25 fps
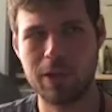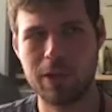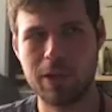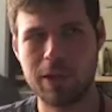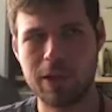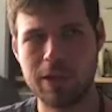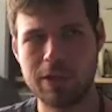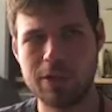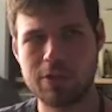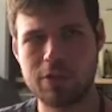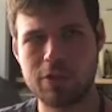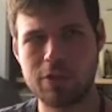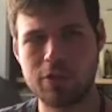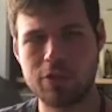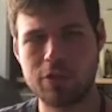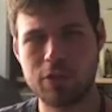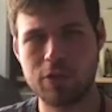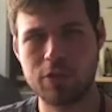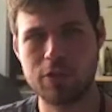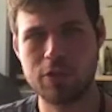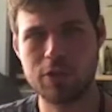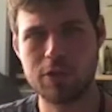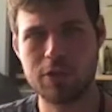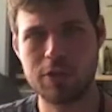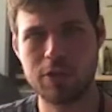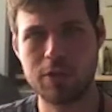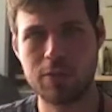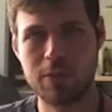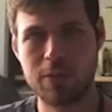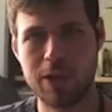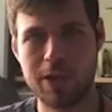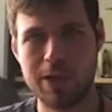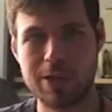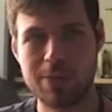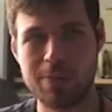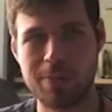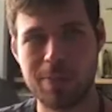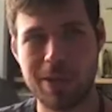institution
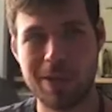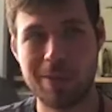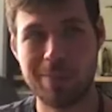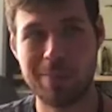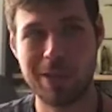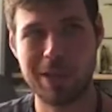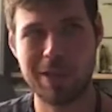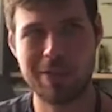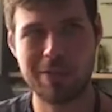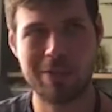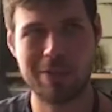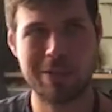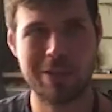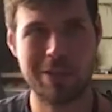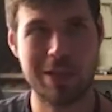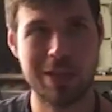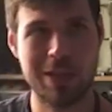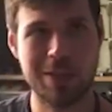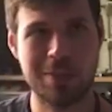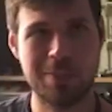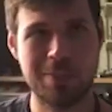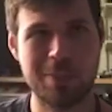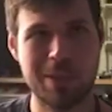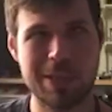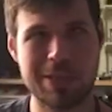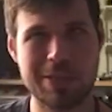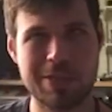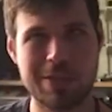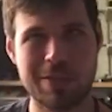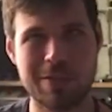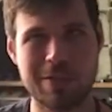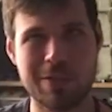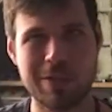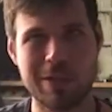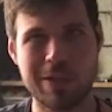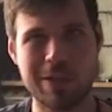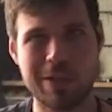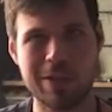devised by man to keep
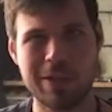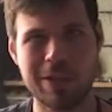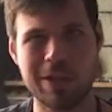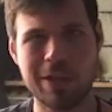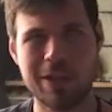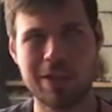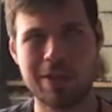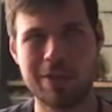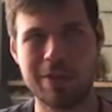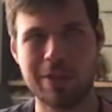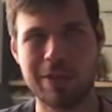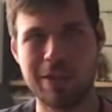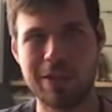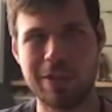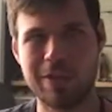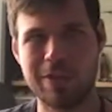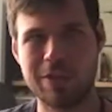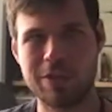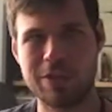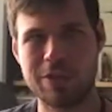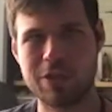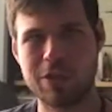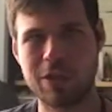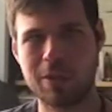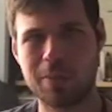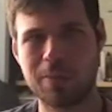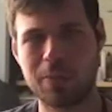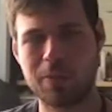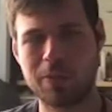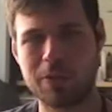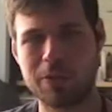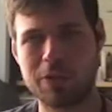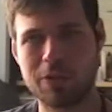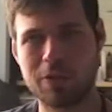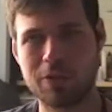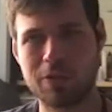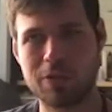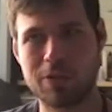basically the, the ship of
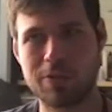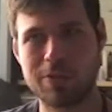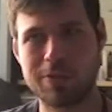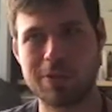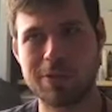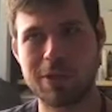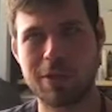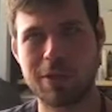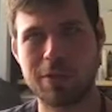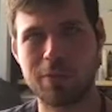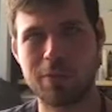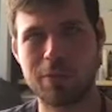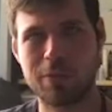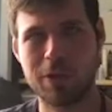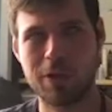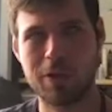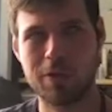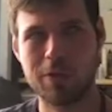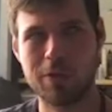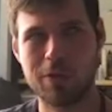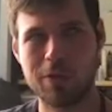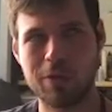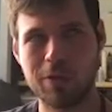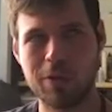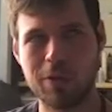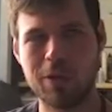the Church of State afloat.